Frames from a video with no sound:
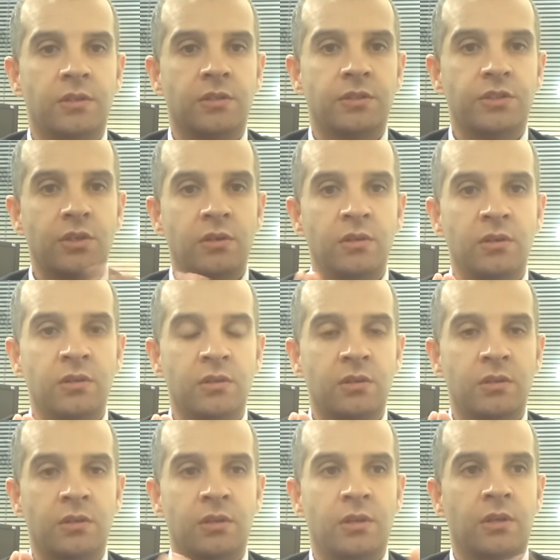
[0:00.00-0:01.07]
So
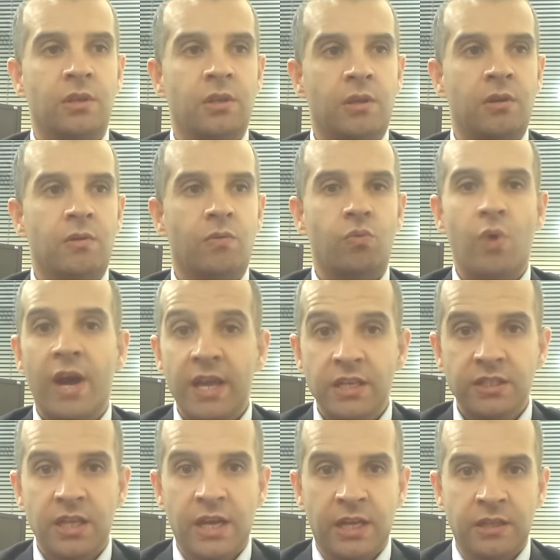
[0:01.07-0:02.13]
why
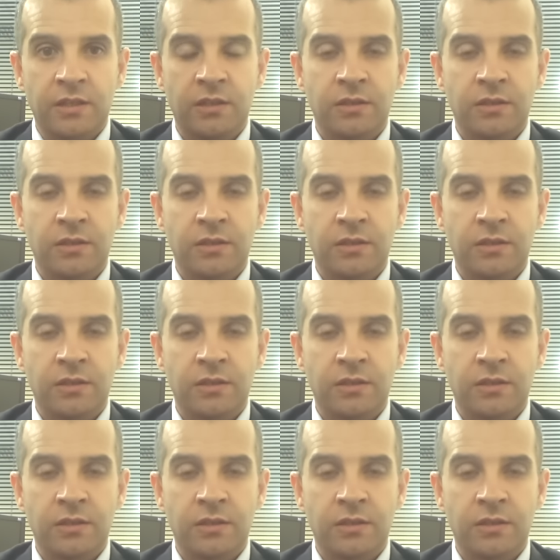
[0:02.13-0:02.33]
is that?